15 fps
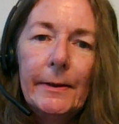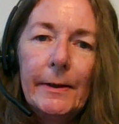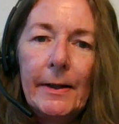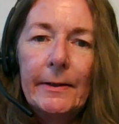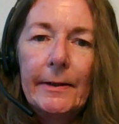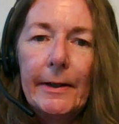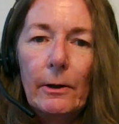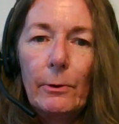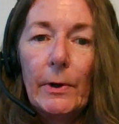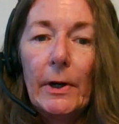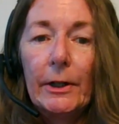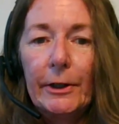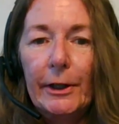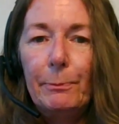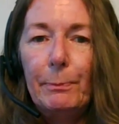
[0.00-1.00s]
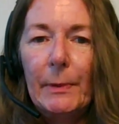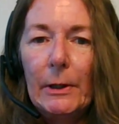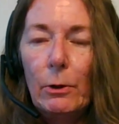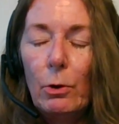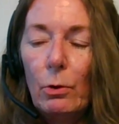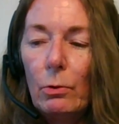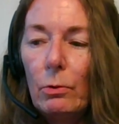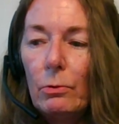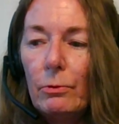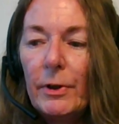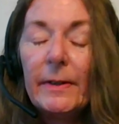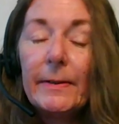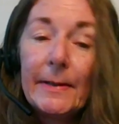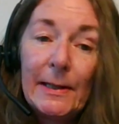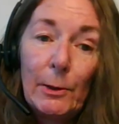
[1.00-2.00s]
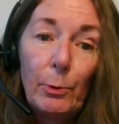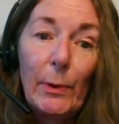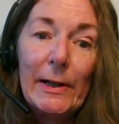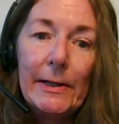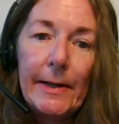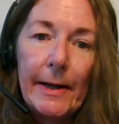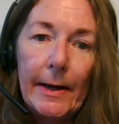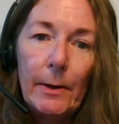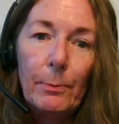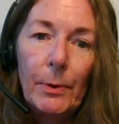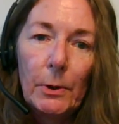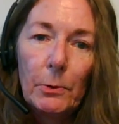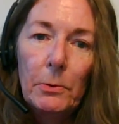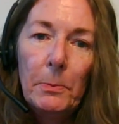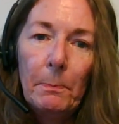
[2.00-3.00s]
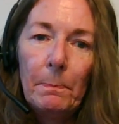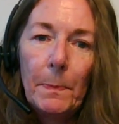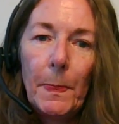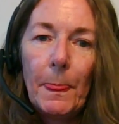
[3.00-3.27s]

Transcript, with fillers: can now only be called sweet apple.